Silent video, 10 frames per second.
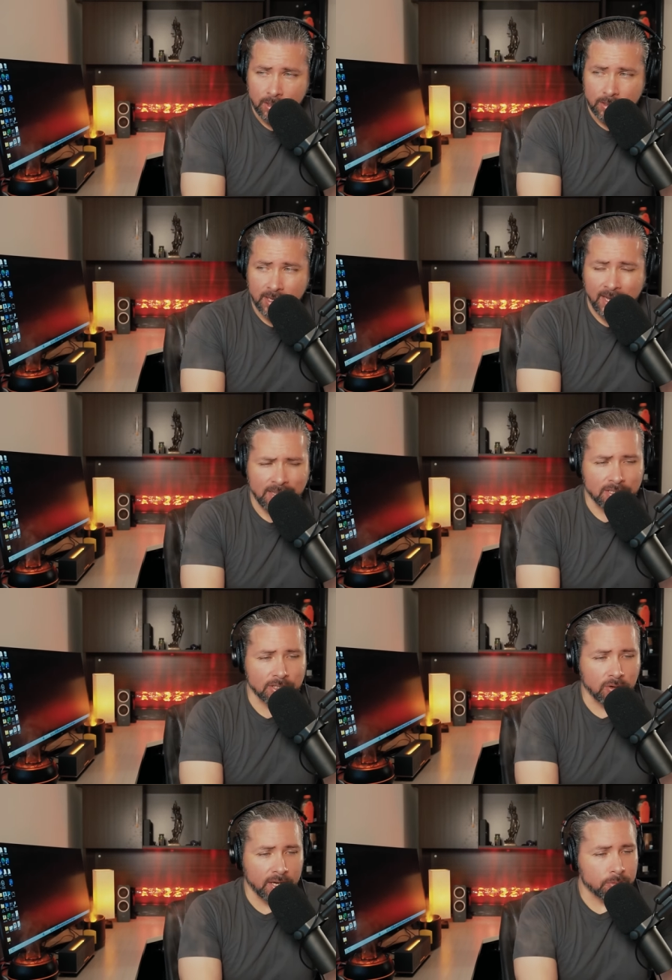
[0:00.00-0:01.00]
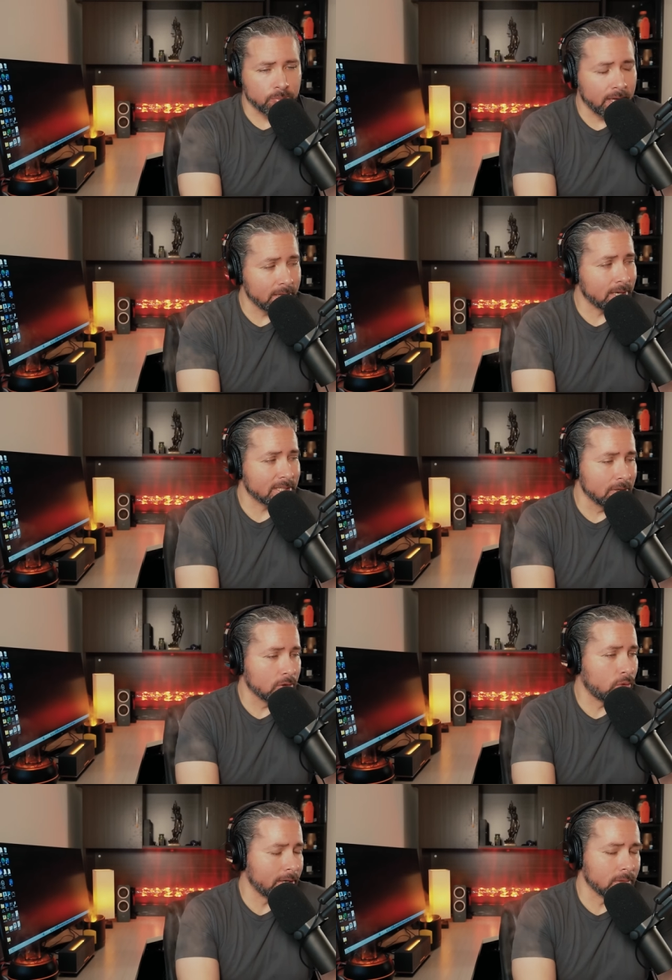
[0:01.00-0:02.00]
They had this strange plan that I still
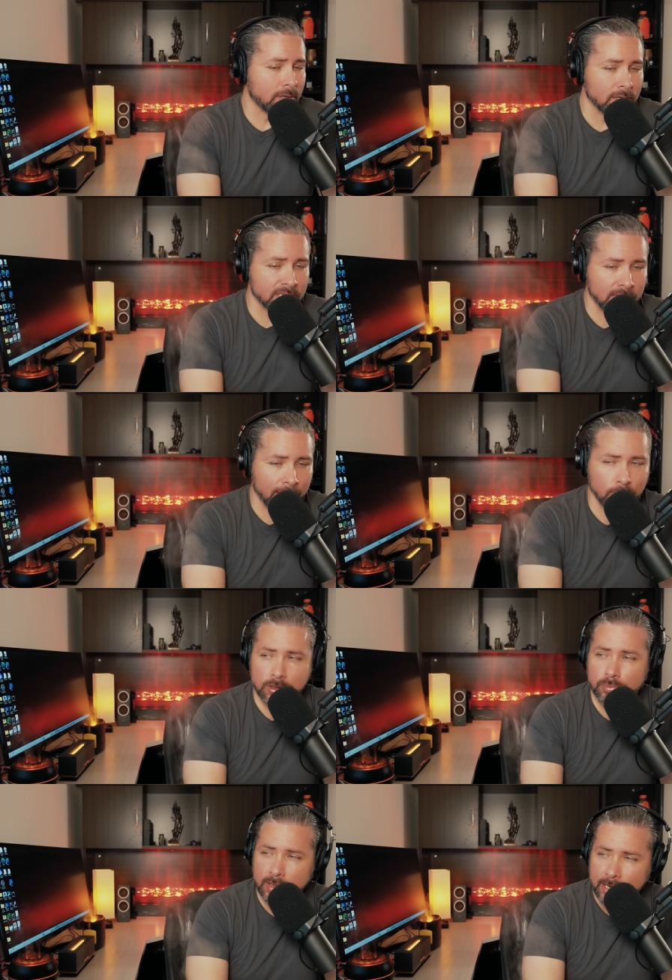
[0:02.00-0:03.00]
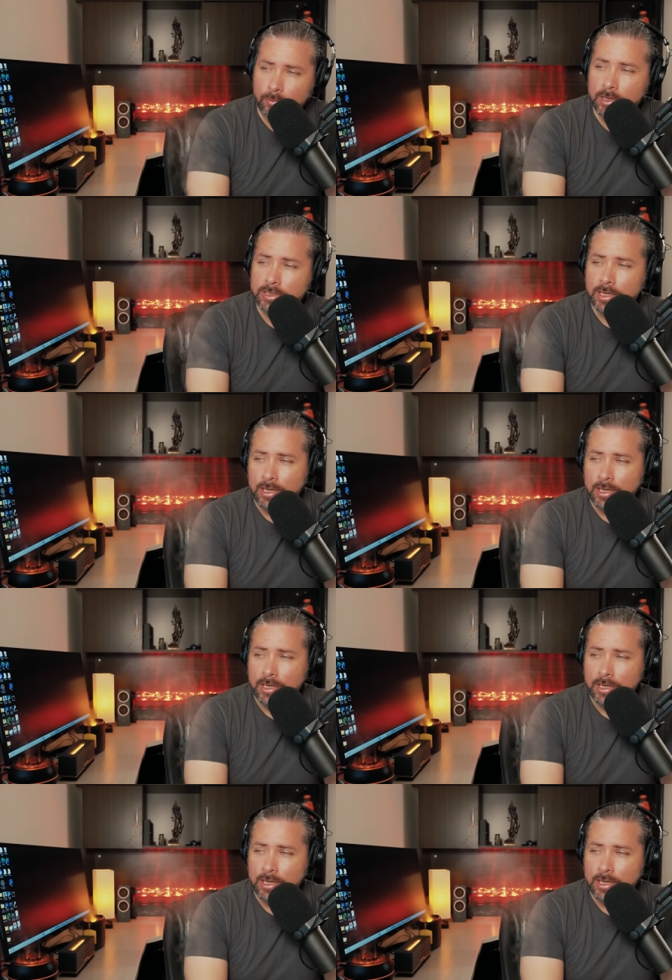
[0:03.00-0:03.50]
quite don't understand where the plan was